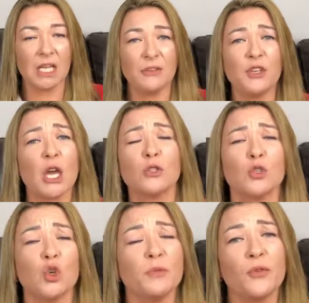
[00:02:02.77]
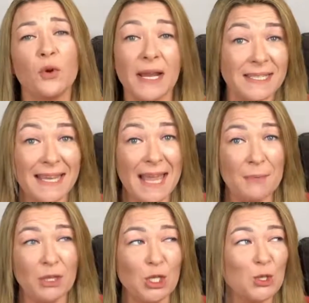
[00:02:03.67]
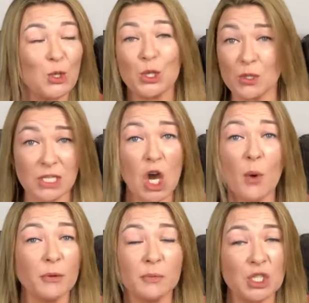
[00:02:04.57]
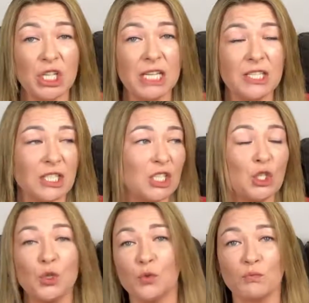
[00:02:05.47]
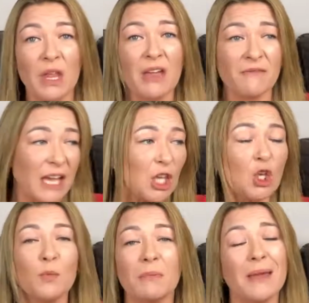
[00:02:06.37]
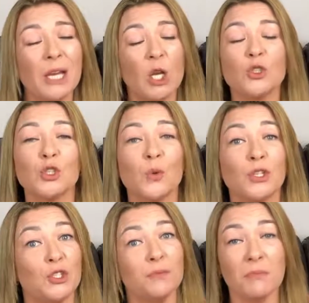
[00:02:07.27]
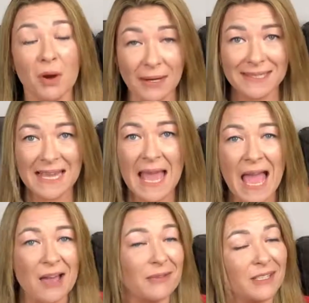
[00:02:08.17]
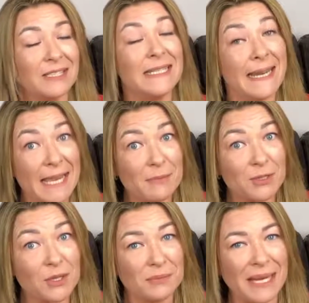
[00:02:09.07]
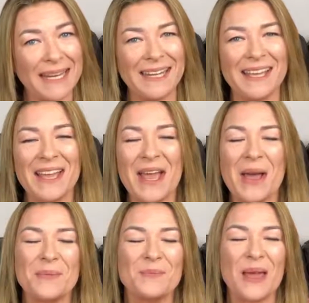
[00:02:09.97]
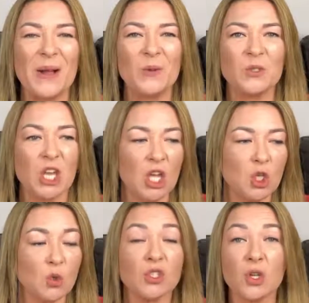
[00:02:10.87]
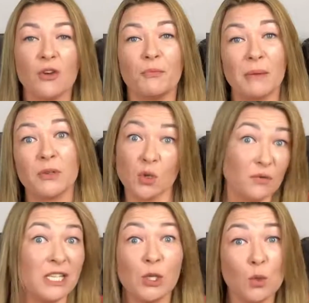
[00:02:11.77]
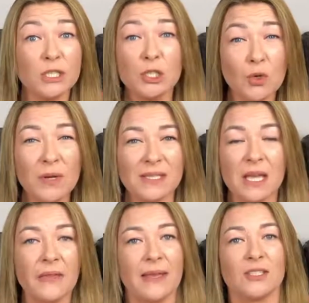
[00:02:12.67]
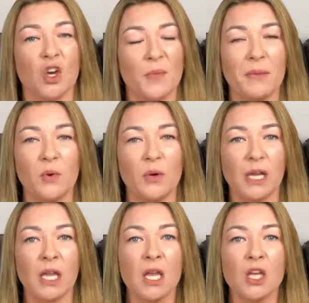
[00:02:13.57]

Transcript: If you go to a job before 8 a.m. and you start using carpet machines and you vacuum and make loads of noise, you might have actually neighbors complaining about your staff members obviously causing noise that time in the morning.